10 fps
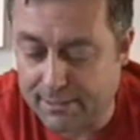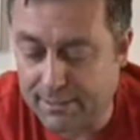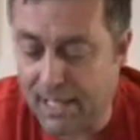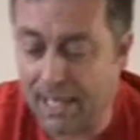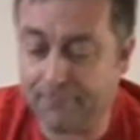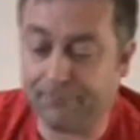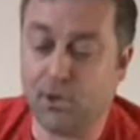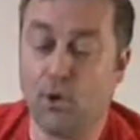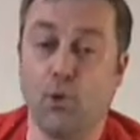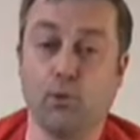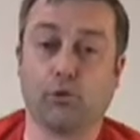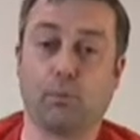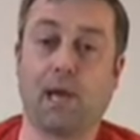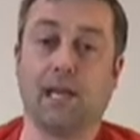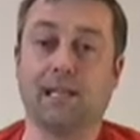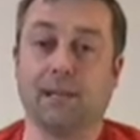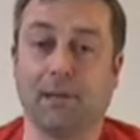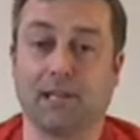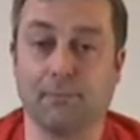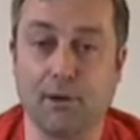Hawke's Bay, they
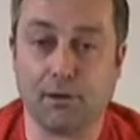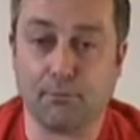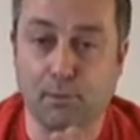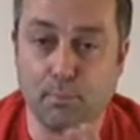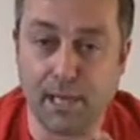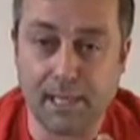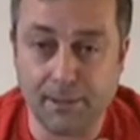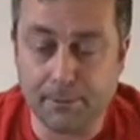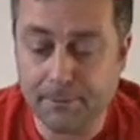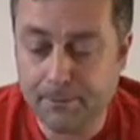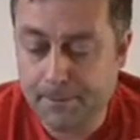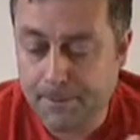make a Martinborough Pinot,